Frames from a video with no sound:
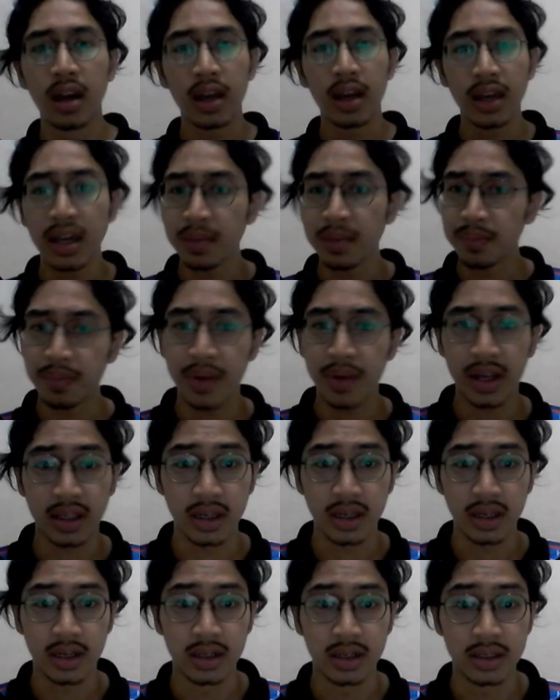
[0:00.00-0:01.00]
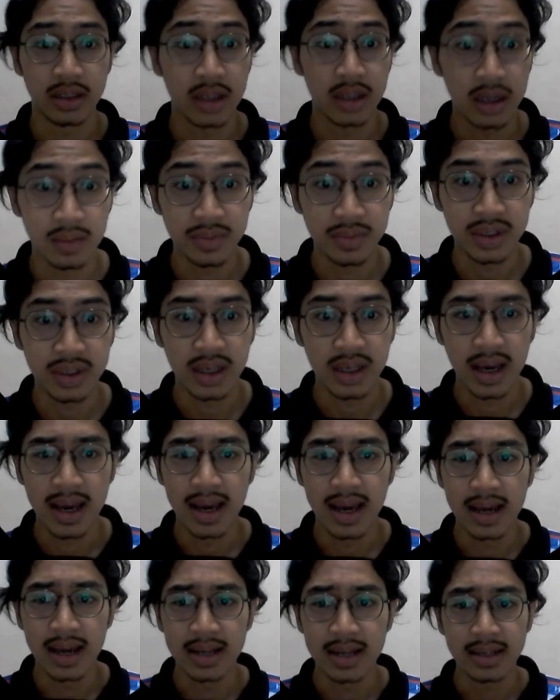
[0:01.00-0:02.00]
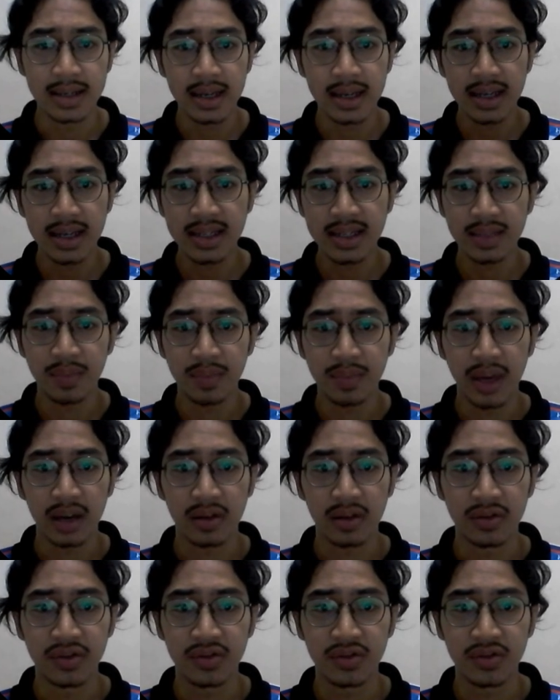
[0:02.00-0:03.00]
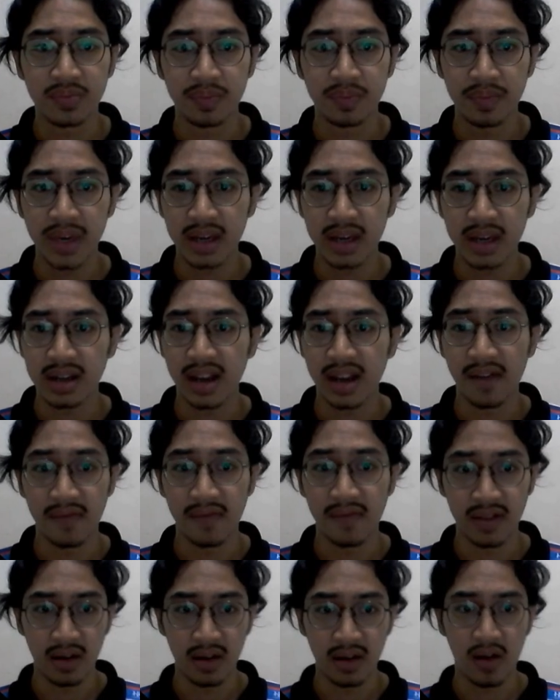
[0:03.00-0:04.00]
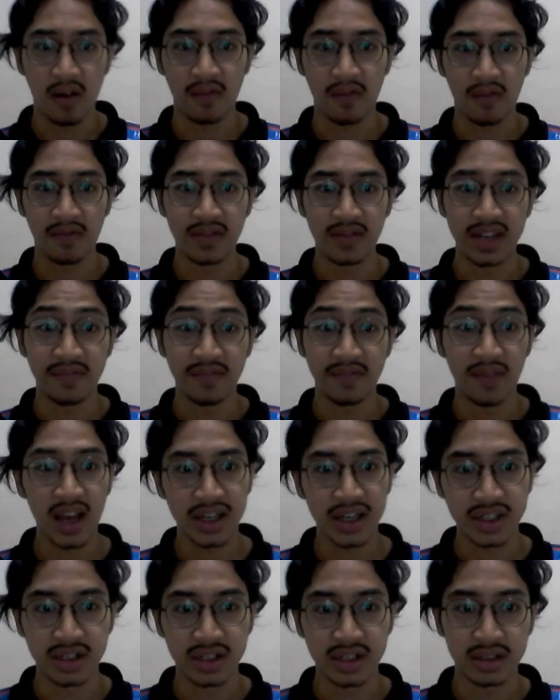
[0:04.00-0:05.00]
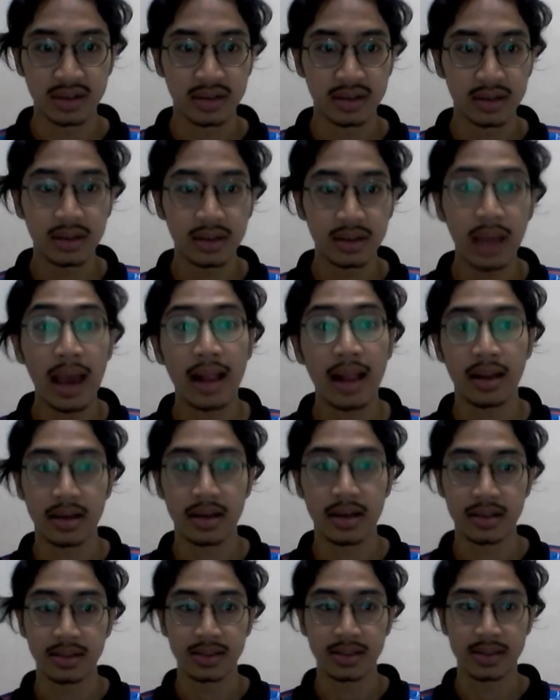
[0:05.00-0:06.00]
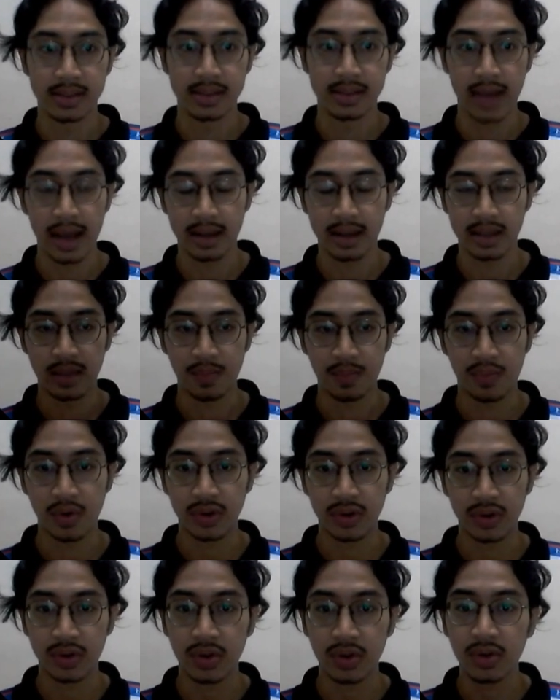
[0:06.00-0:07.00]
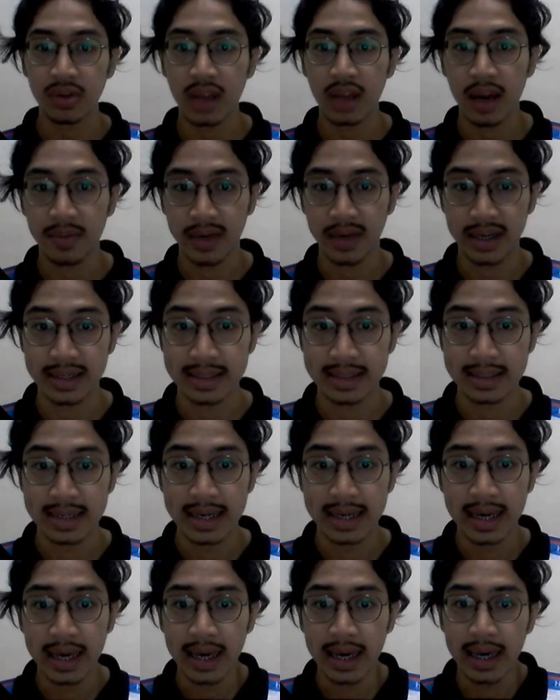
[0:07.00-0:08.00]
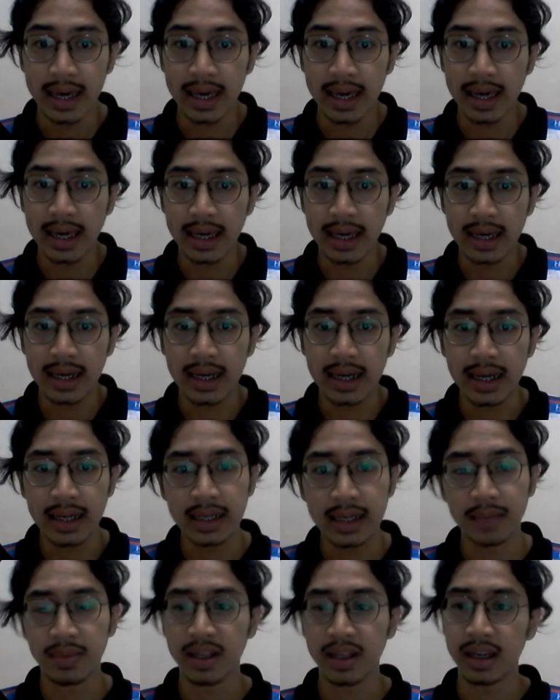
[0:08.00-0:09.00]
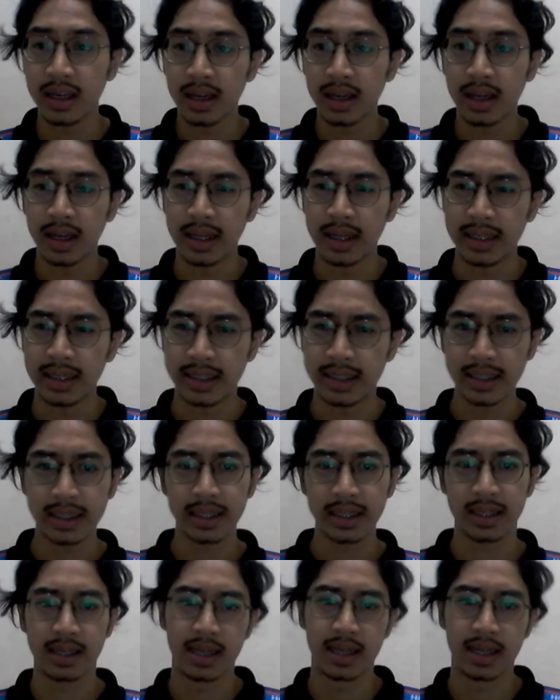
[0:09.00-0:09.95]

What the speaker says: In practical terms, this microscopic level of deflection tells us that the prototype is incredibly rigid.